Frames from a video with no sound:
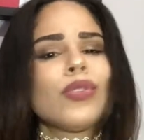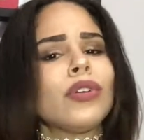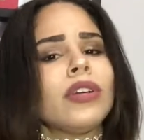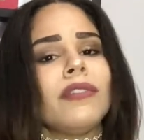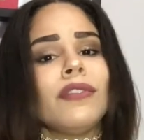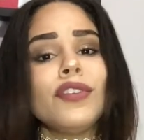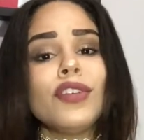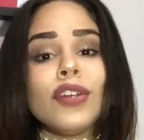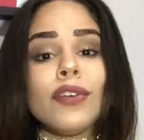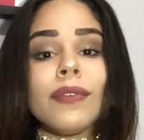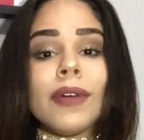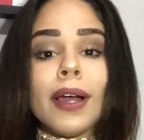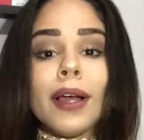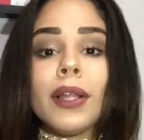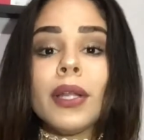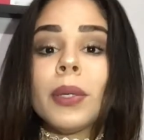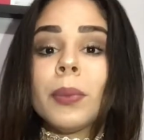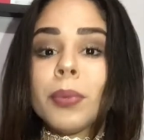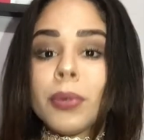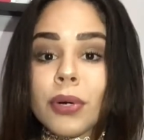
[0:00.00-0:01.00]
or even your
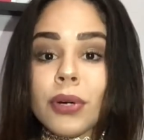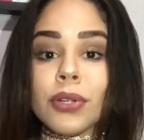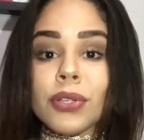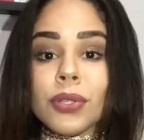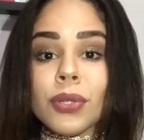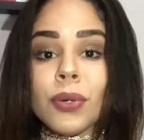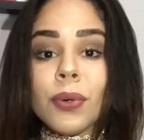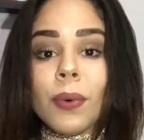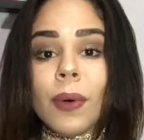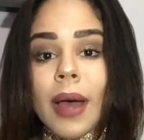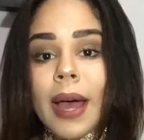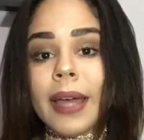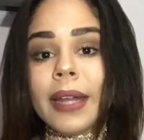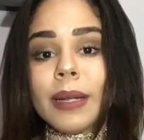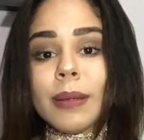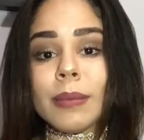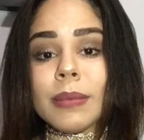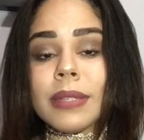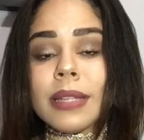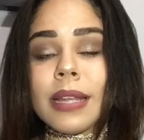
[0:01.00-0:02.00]
regular personal
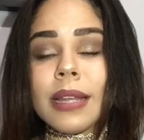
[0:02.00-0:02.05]
items.